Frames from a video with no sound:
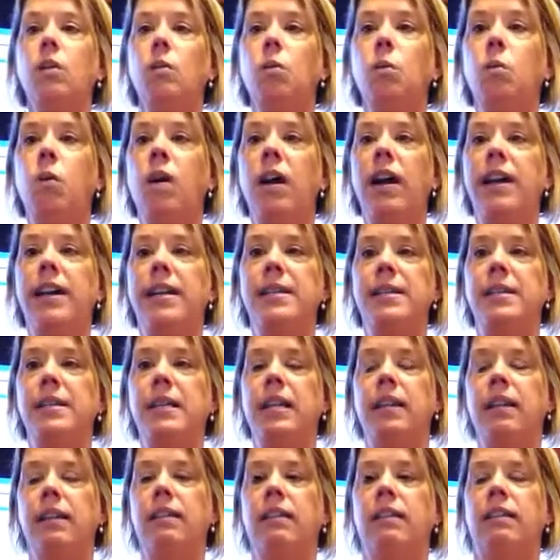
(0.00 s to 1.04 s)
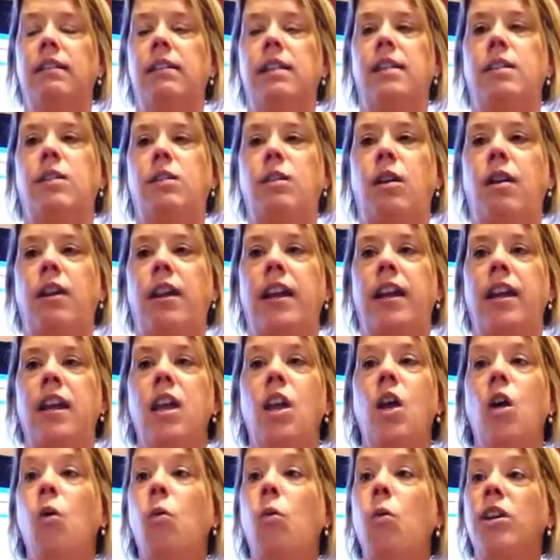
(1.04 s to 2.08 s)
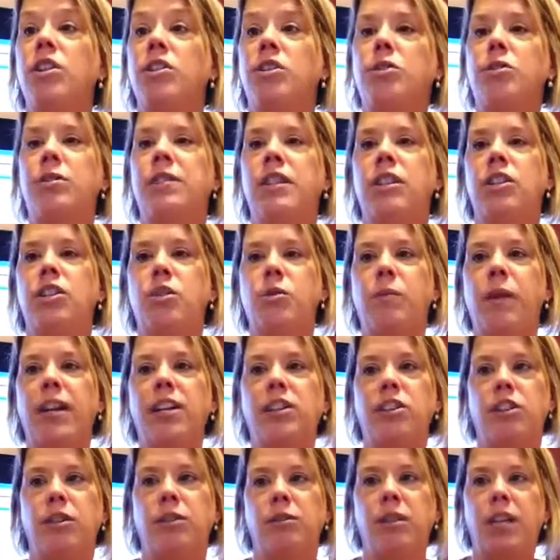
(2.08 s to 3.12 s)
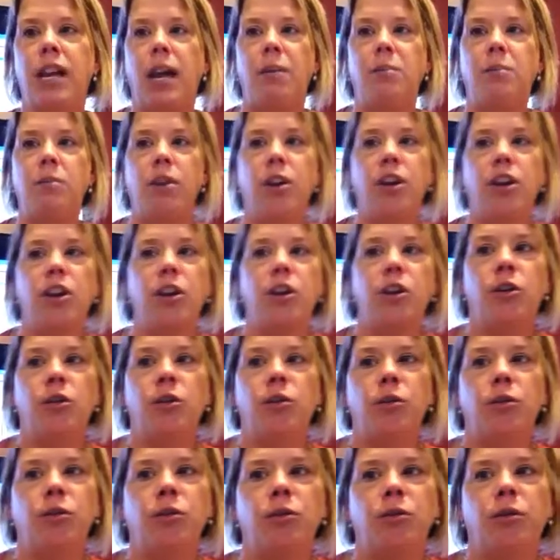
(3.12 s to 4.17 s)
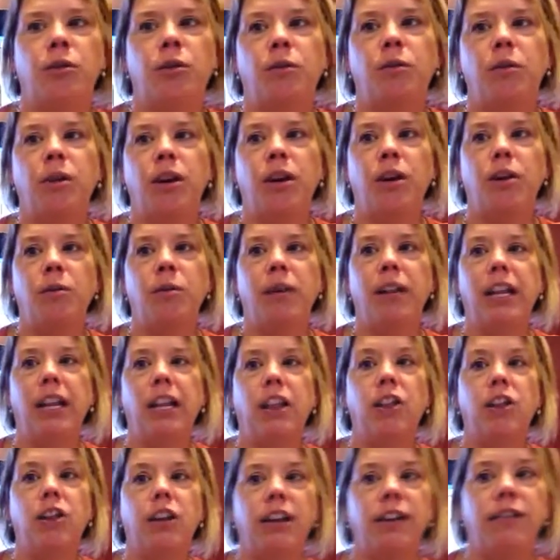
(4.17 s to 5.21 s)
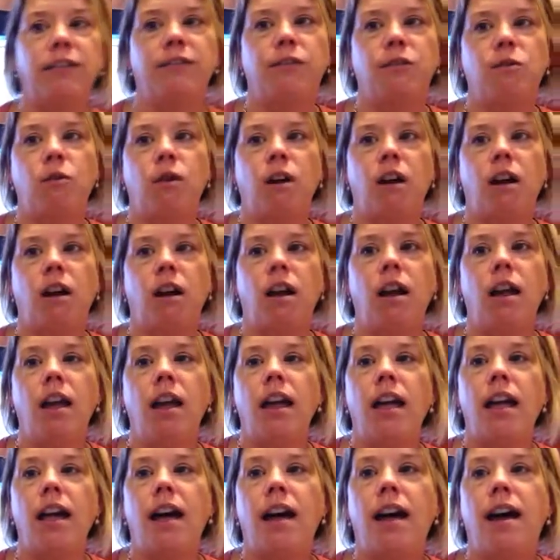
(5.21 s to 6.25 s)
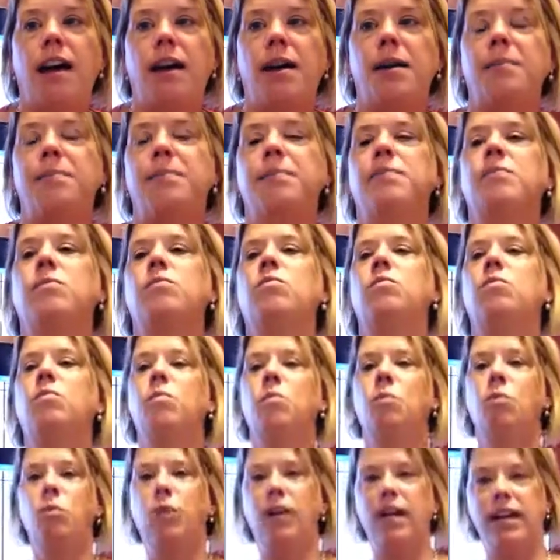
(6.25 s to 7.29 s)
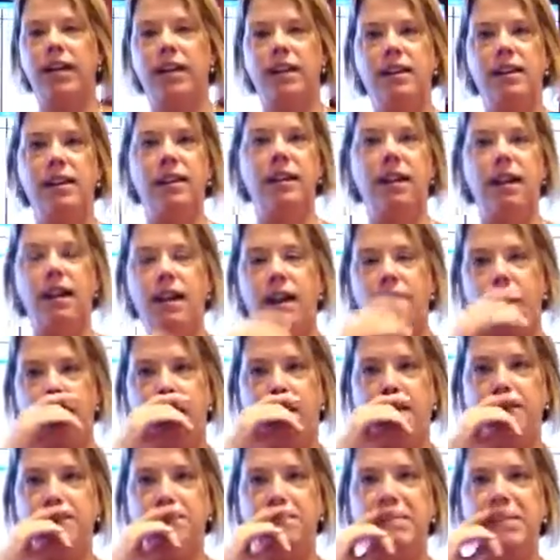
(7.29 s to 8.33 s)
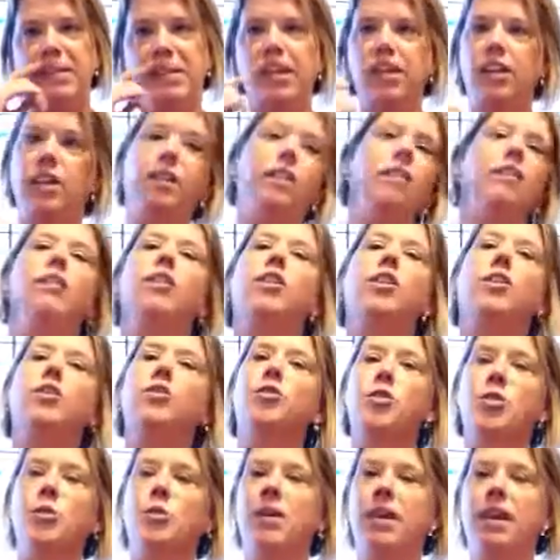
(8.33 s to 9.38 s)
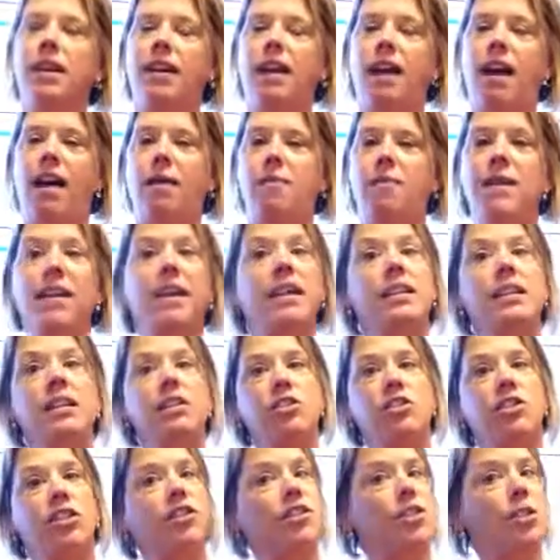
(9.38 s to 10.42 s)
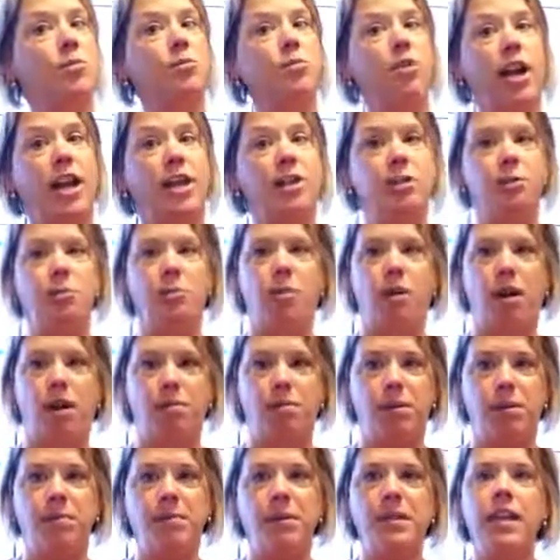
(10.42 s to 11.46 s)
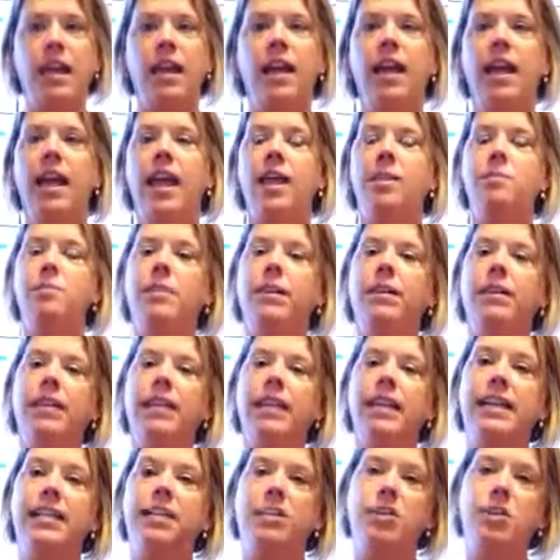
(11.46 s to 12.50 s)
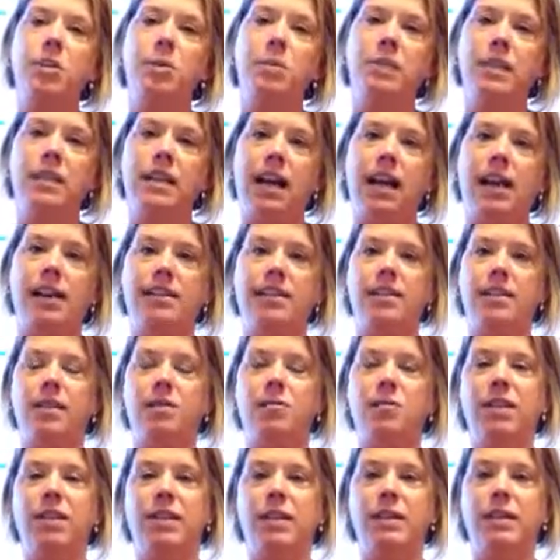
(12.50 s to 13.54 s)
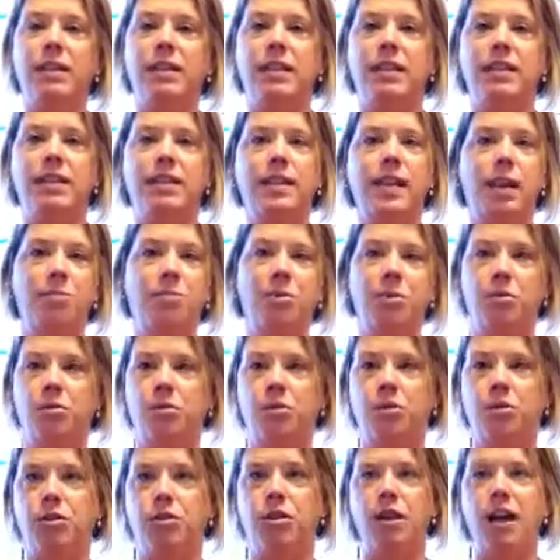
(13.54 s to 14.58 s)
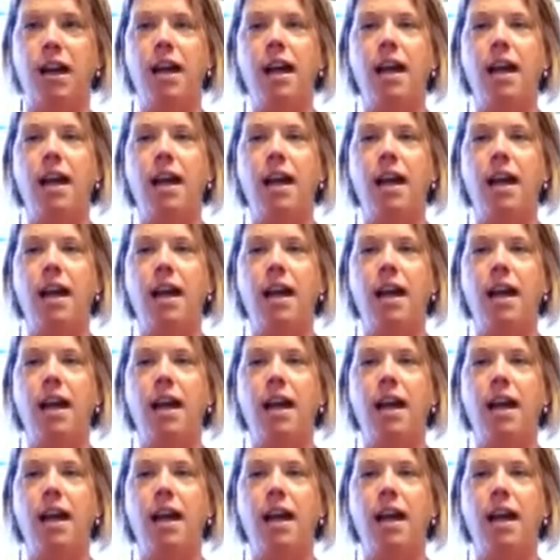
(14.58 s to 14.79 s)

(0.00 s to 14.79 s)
what's your situational type? What are you really looking for when you're doing the addition and subtraction problems? And building and subitizing with this conceptual